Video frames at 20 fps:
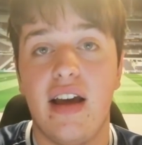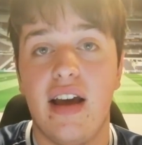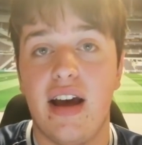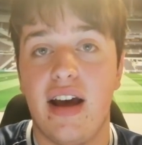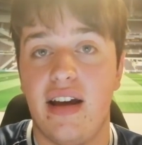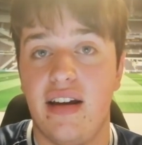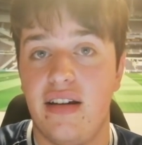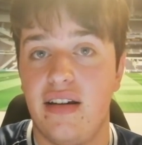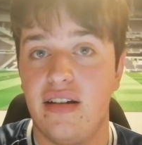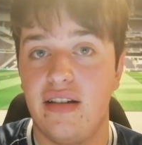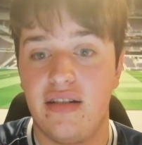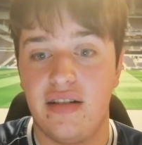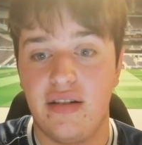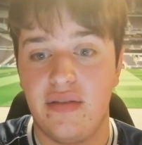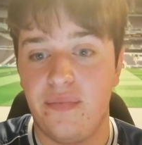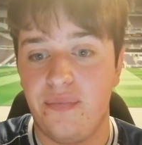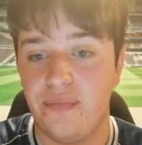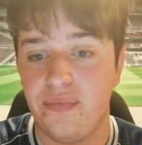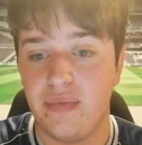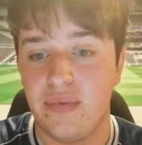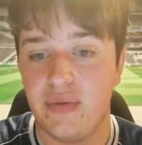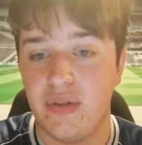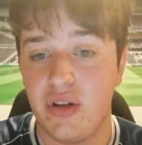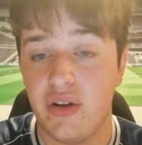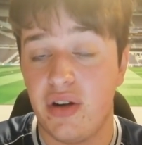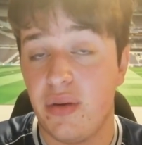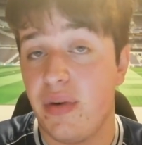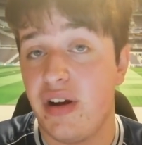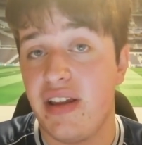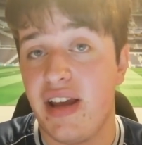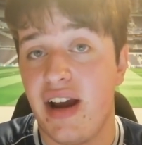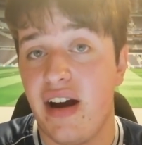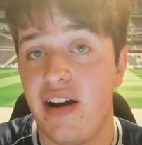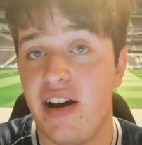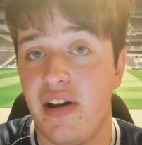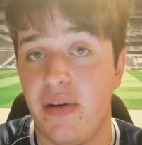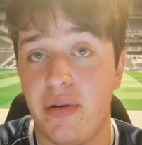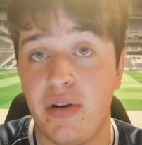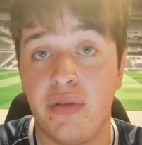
and look at where they are now.